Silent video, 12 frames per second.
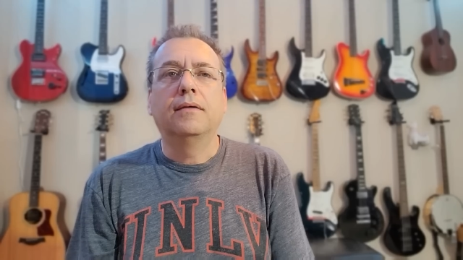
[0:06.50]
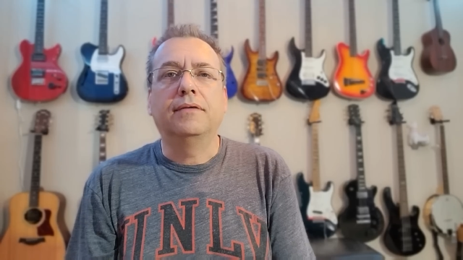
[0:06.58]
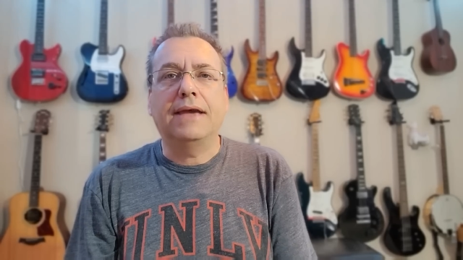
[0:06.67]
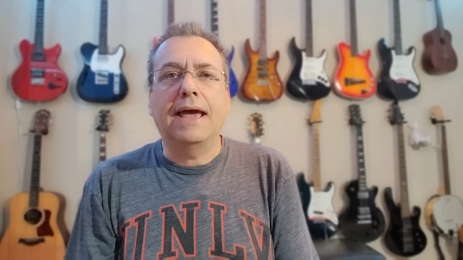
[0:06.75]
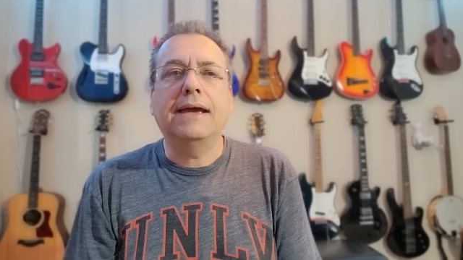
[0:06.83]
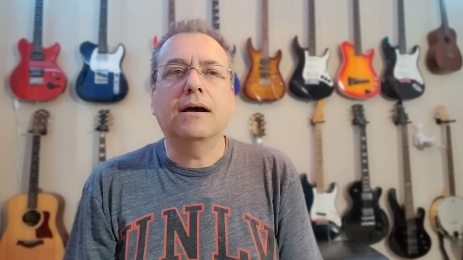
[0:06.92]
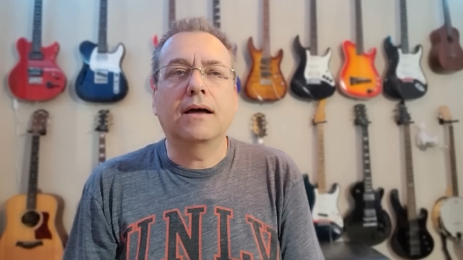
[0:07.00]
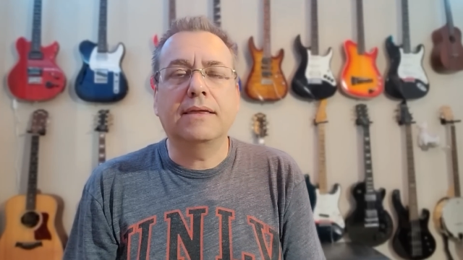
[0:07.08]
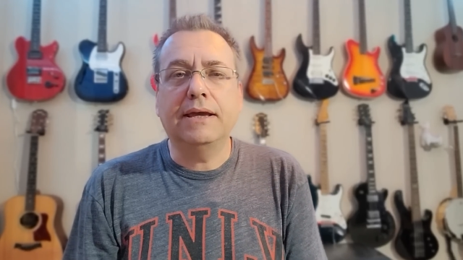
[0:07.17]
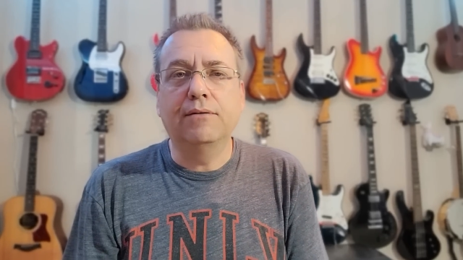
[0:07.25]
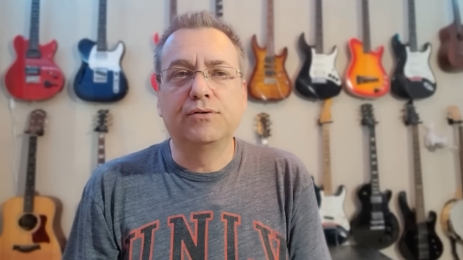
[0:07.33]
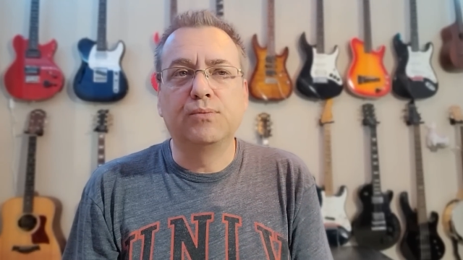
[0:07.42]
the A I
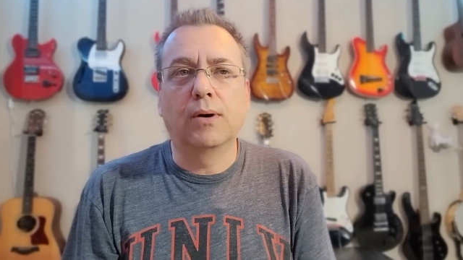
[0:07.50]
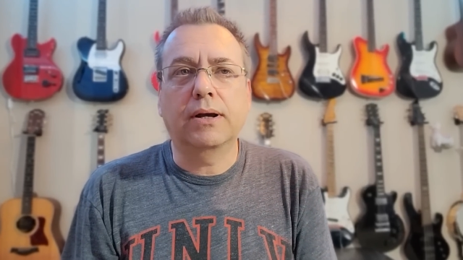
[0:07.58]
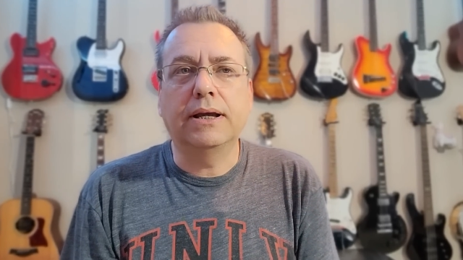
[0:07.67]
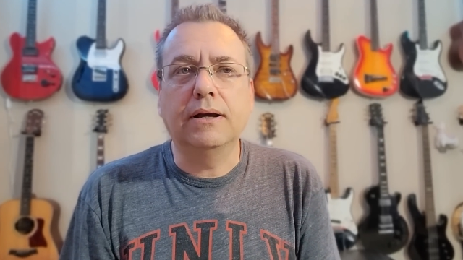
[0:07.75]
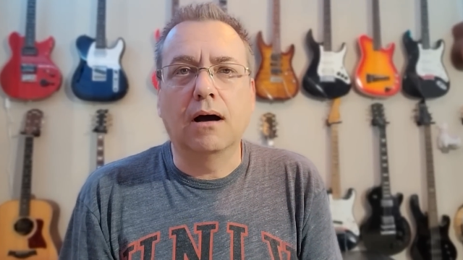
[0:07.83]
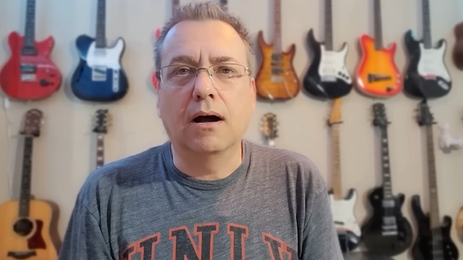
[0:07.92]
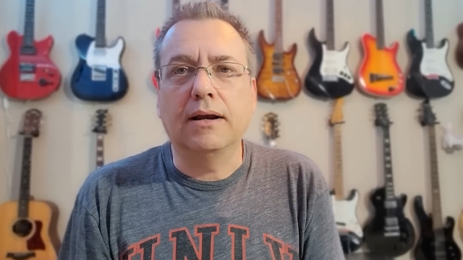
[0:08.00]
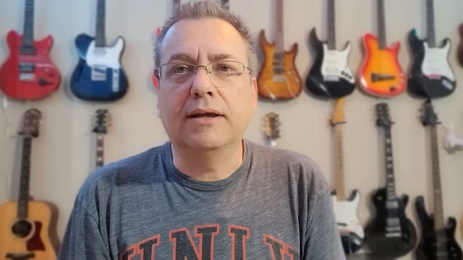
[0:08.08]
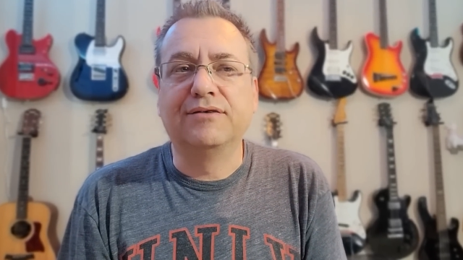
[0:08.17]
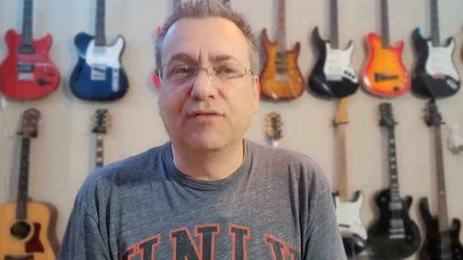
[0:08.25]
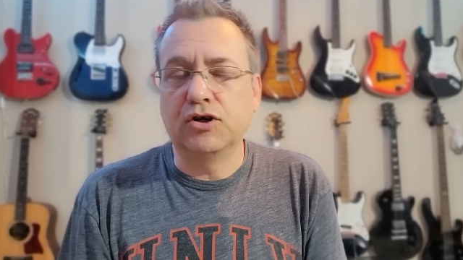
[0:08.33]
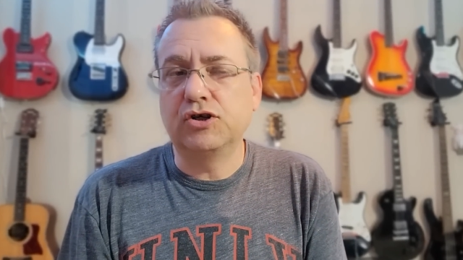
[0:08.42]
that he was working on
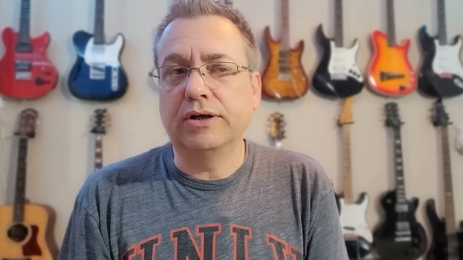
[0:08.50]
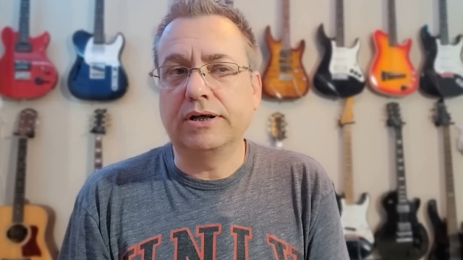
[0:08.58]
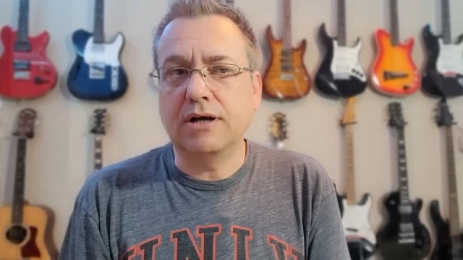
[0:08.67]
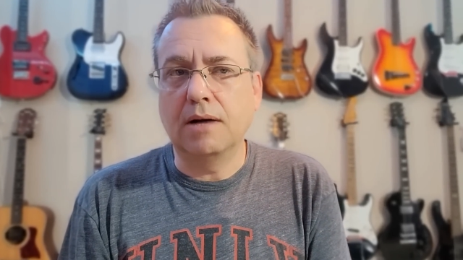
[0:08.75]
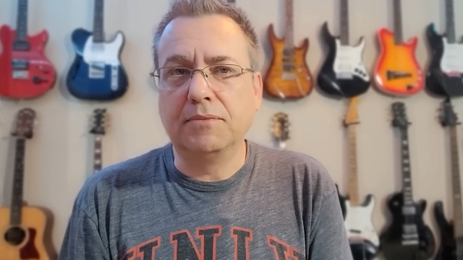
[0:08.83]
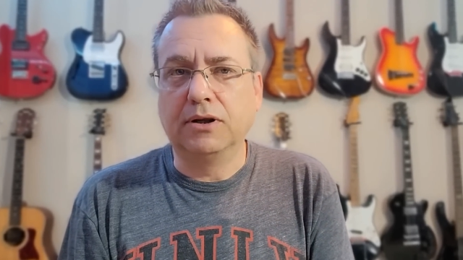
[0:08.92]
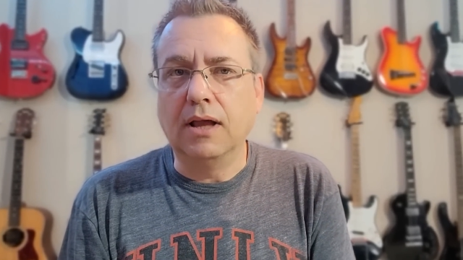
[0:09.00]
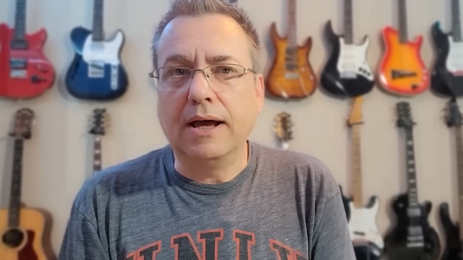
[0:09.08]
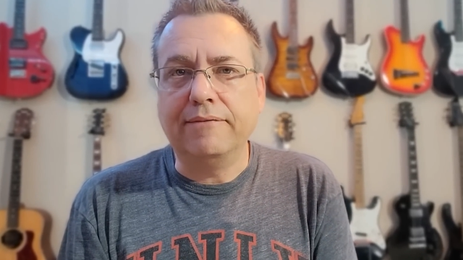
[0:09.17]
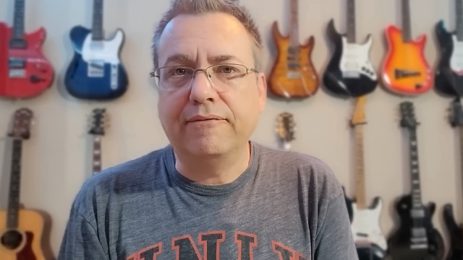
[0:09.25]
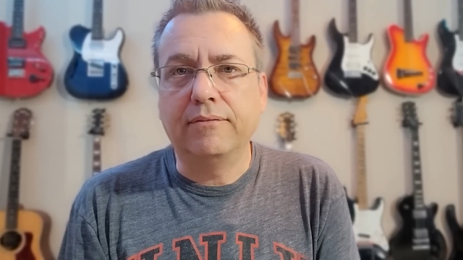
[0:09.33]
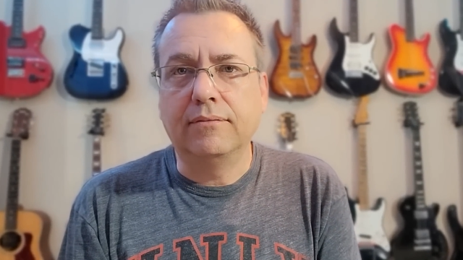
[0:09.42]
has virtually come to
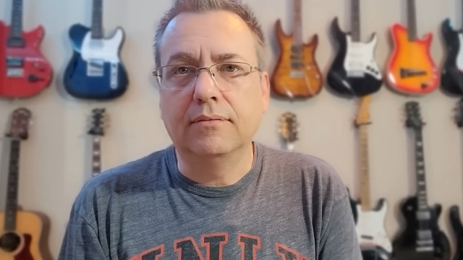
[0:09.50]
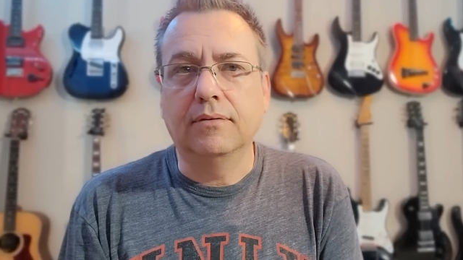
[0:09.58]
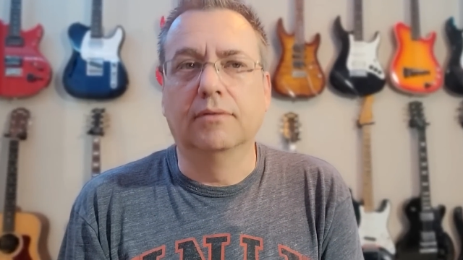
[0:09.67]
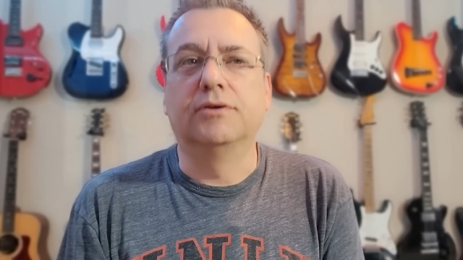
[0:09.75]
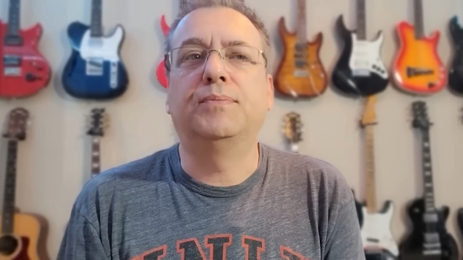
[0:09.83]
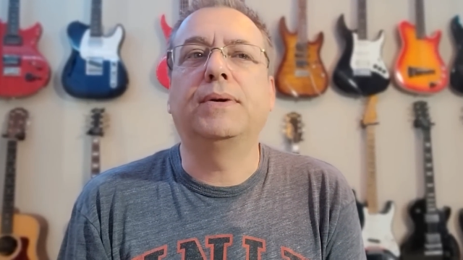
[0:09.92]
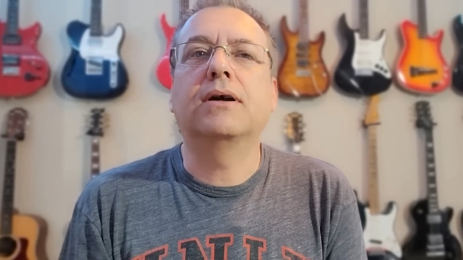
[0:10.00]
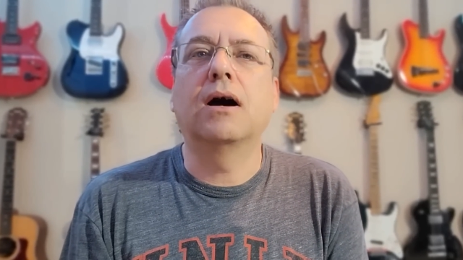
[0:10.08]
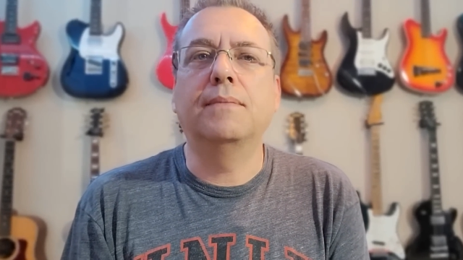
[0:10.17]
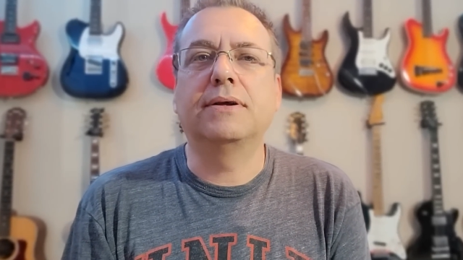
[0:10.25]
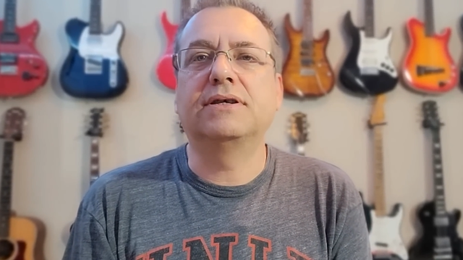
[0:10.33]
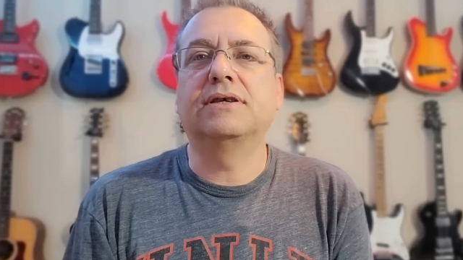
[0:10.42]
life, or has
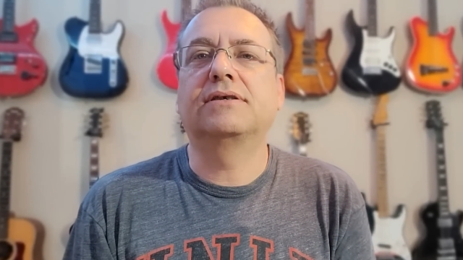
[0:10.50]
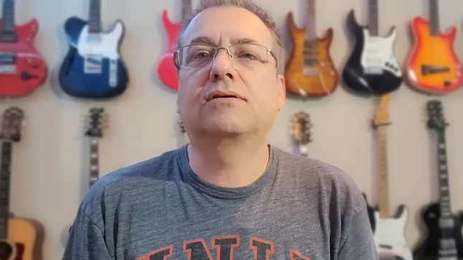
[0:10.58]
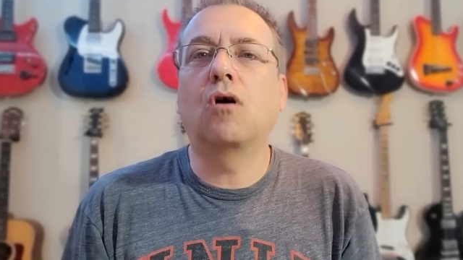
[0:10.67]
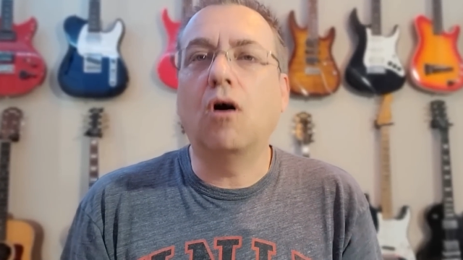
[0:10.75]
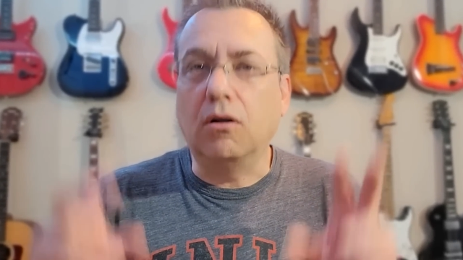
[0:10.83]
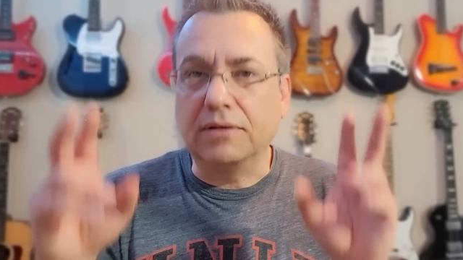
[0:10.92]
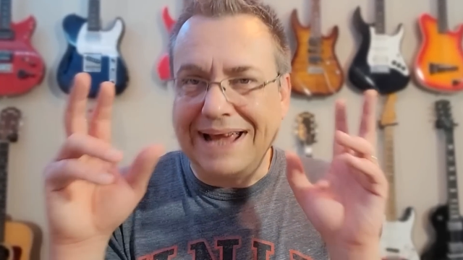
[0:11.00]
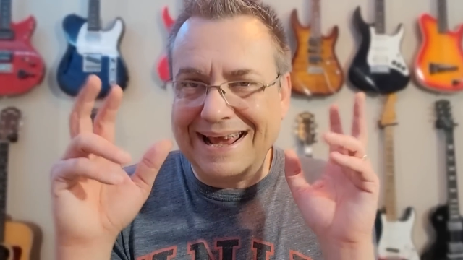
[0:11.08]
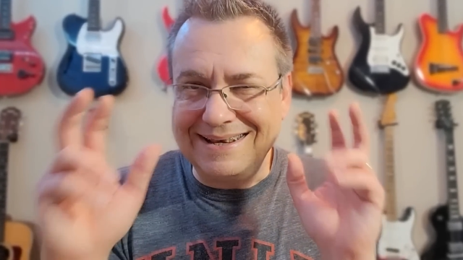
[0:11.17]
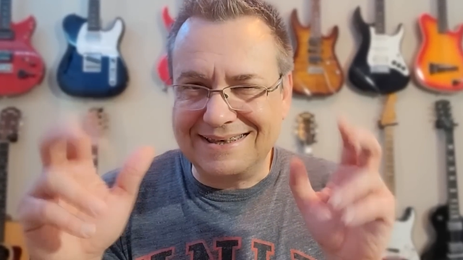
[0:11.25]
become, as it's called, a